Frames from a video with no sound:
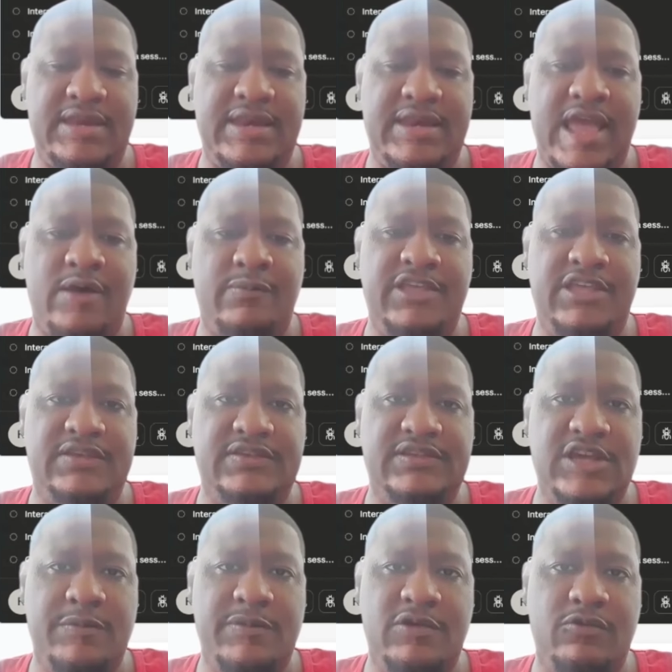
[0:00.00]
And now because
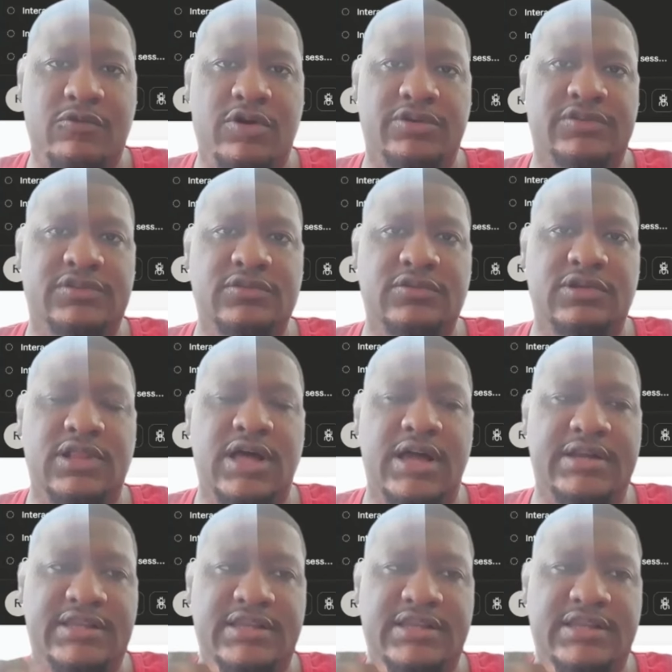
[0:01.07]
Kiyomi works through Claude,